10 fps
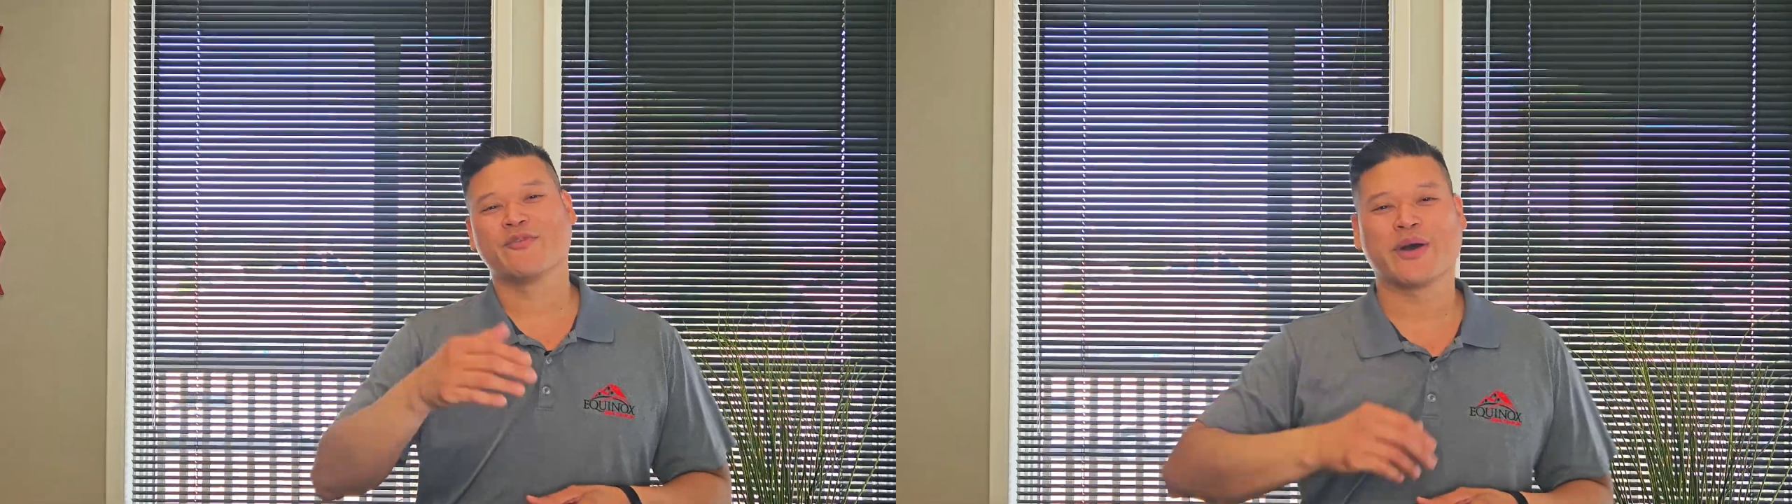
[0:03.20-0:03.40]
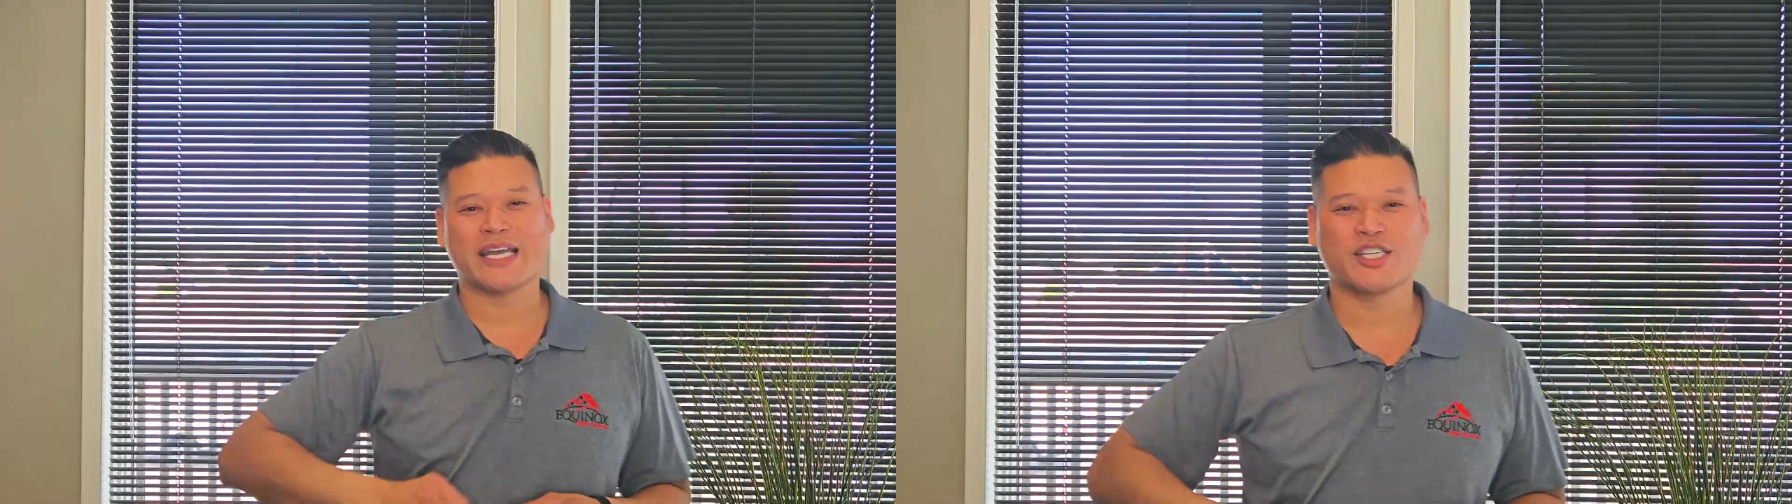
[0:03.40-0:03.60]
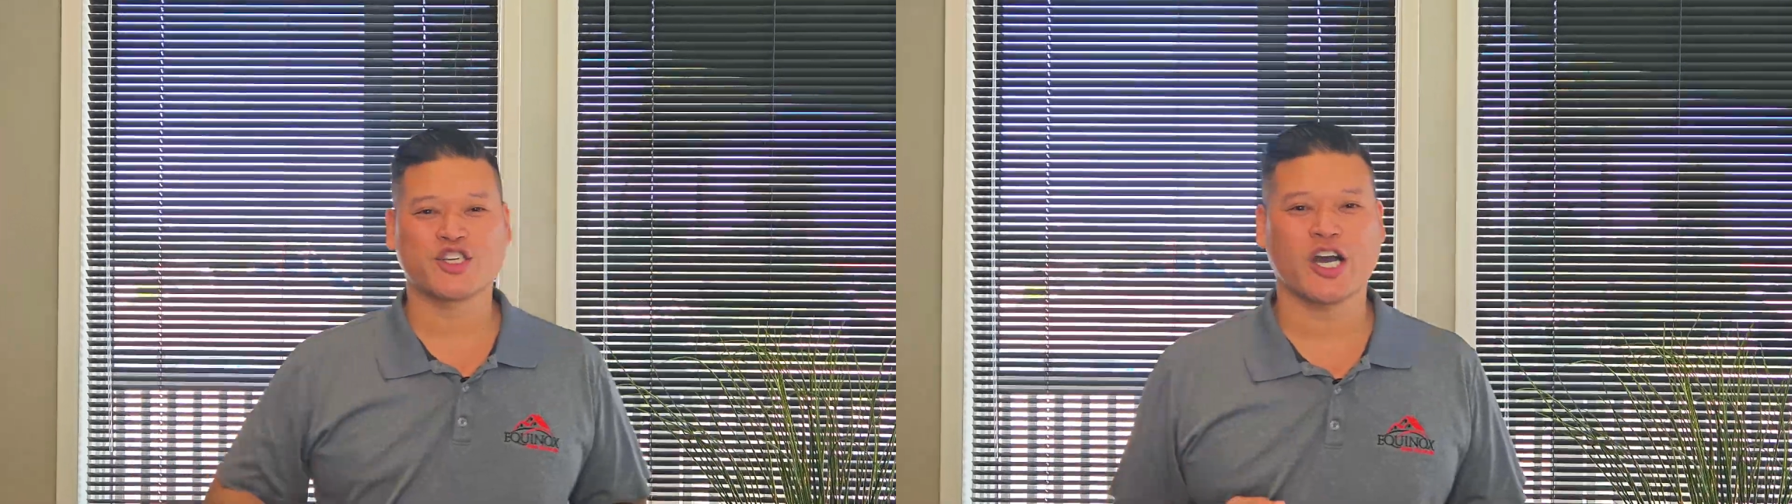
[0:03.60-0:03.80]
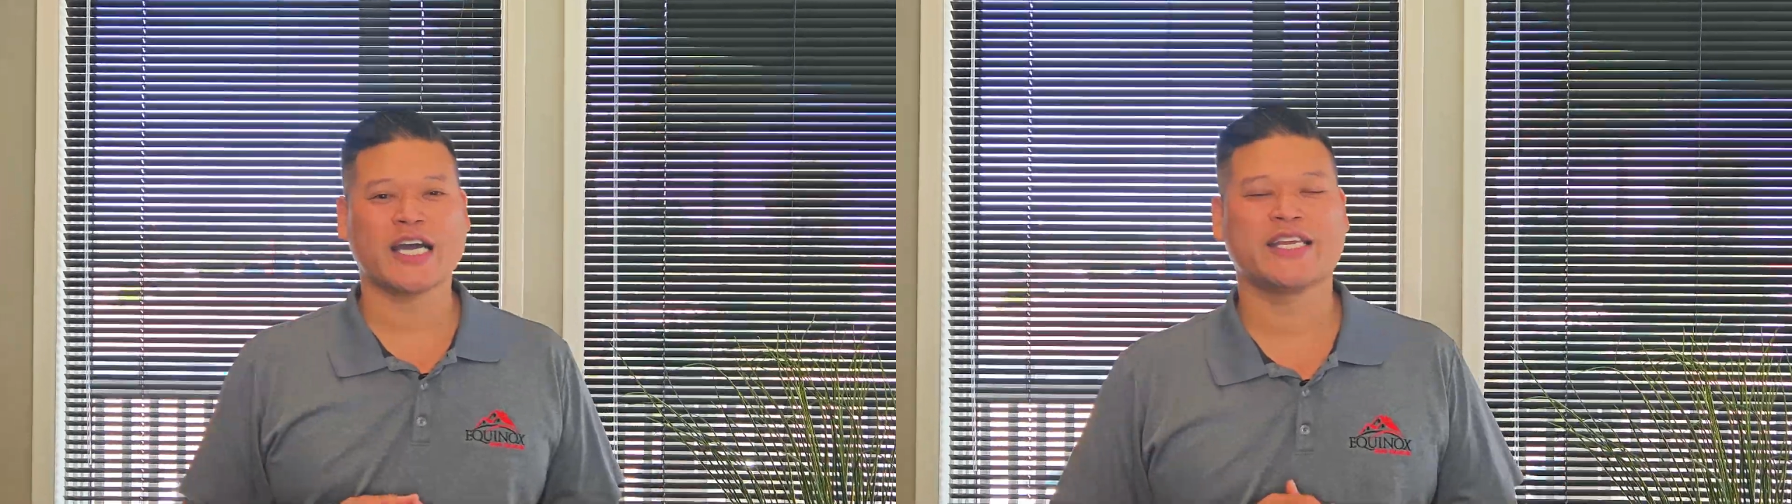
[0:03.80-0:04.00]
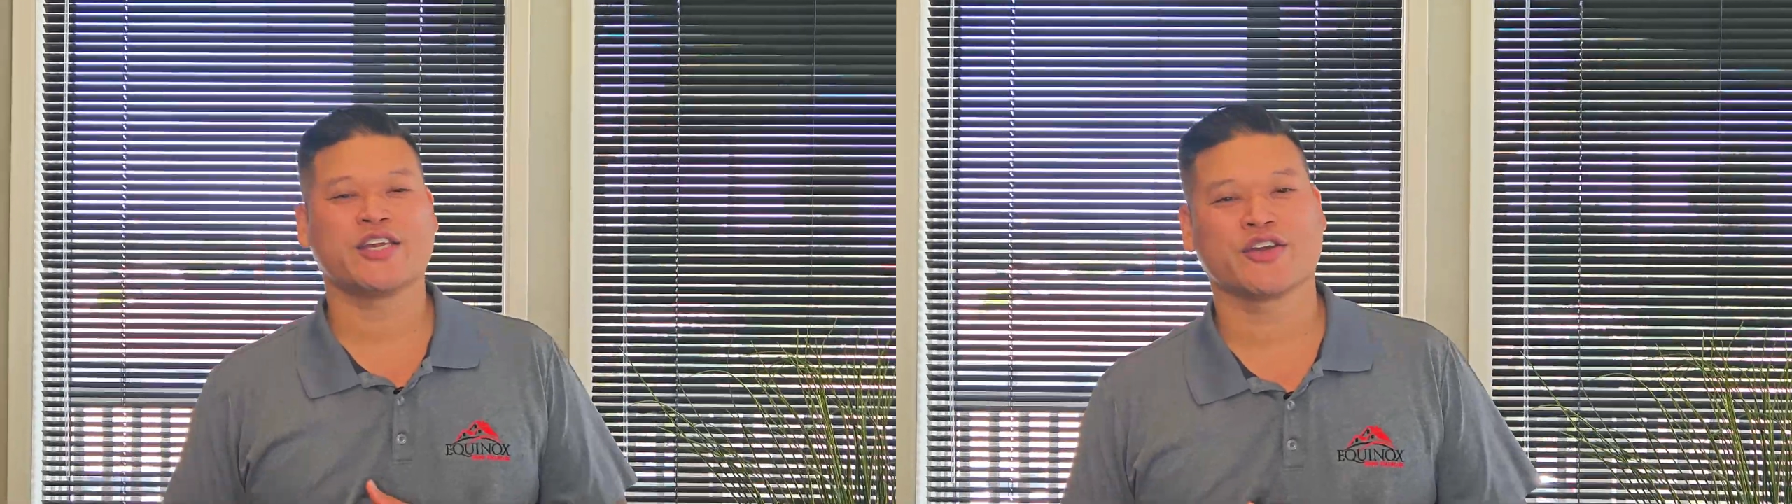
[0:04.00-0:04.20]
everybody,
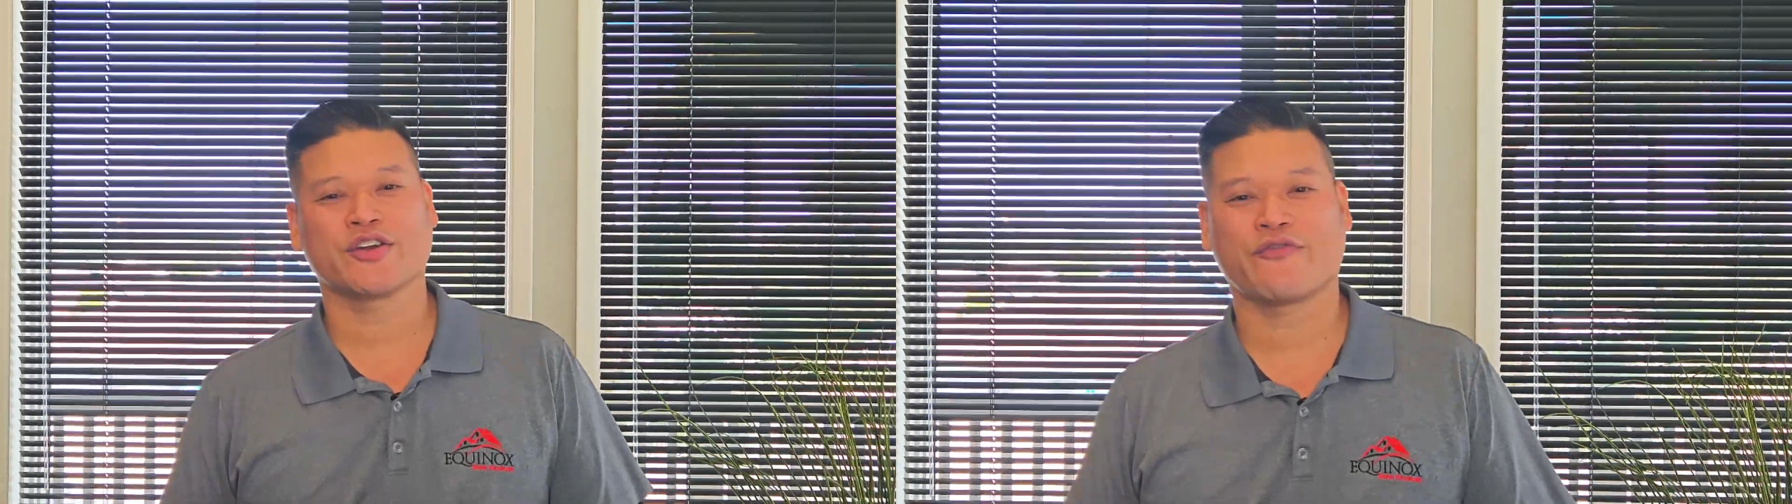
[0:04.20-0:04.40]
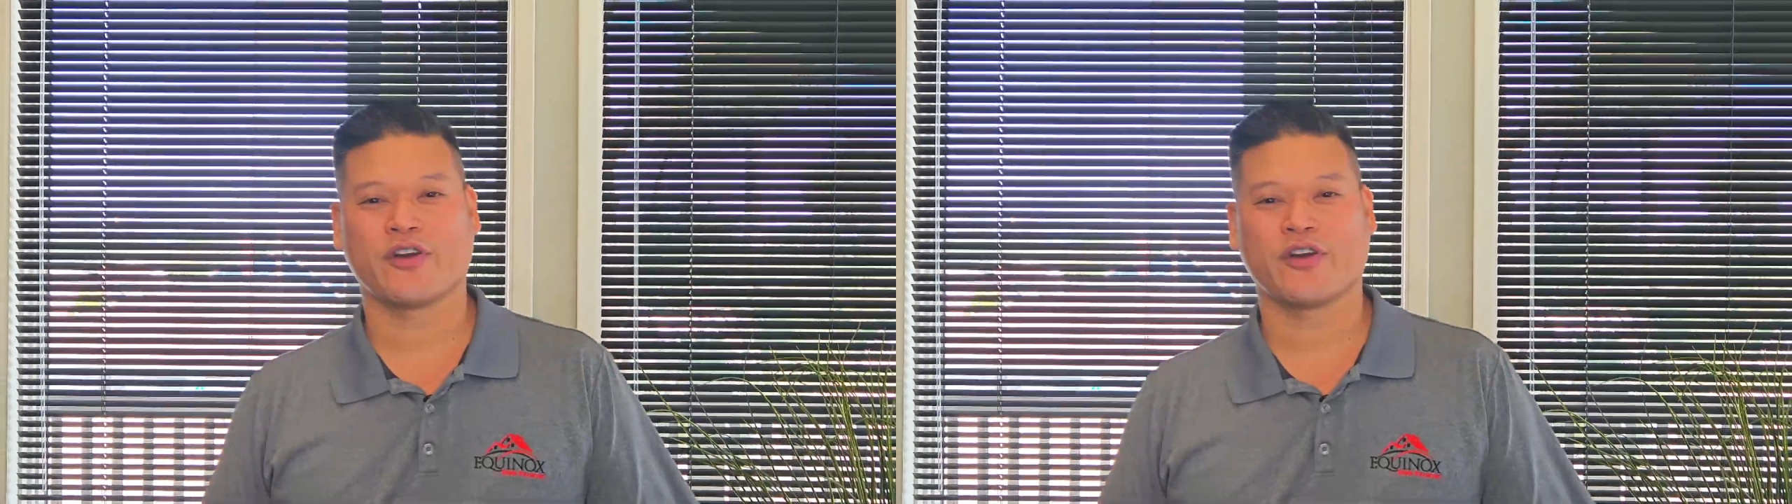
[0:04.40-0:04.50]
John here